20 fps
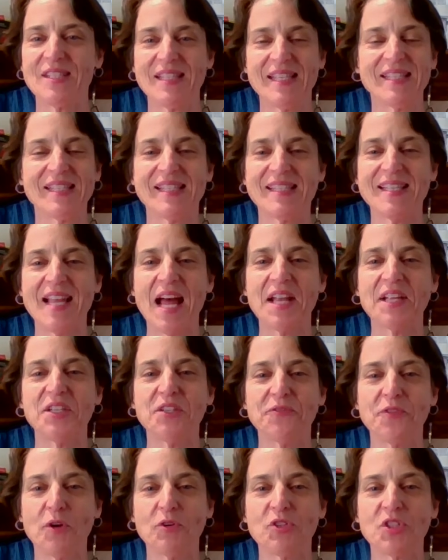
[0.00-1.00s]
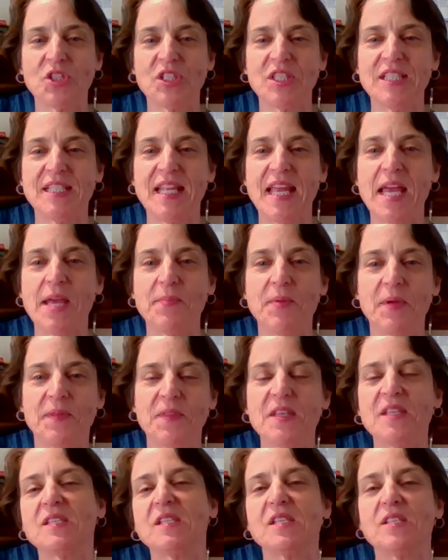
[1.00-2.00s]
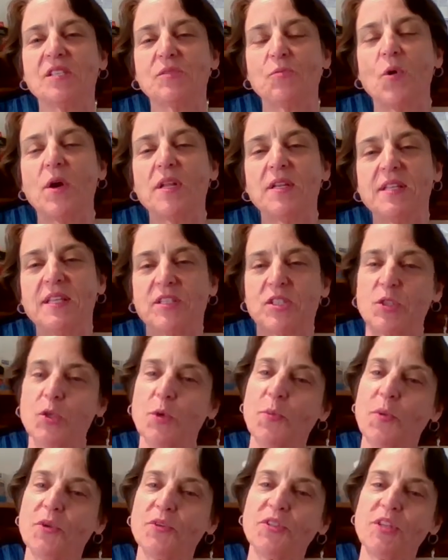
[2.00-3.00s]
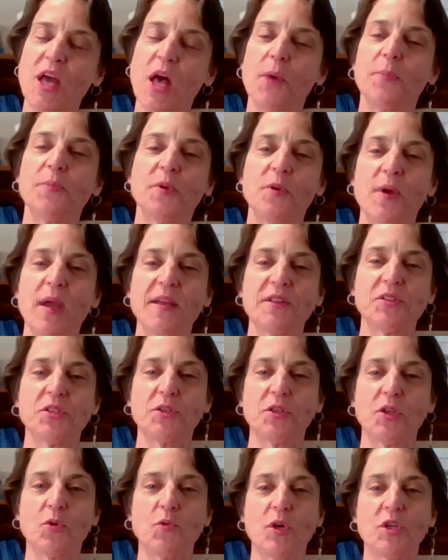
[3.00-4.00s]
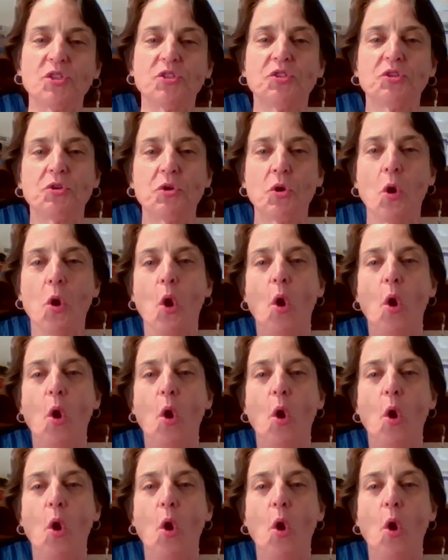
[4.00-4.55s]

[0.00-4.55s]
This is not a devotion today, but this is one that's supposed to help you answer the question,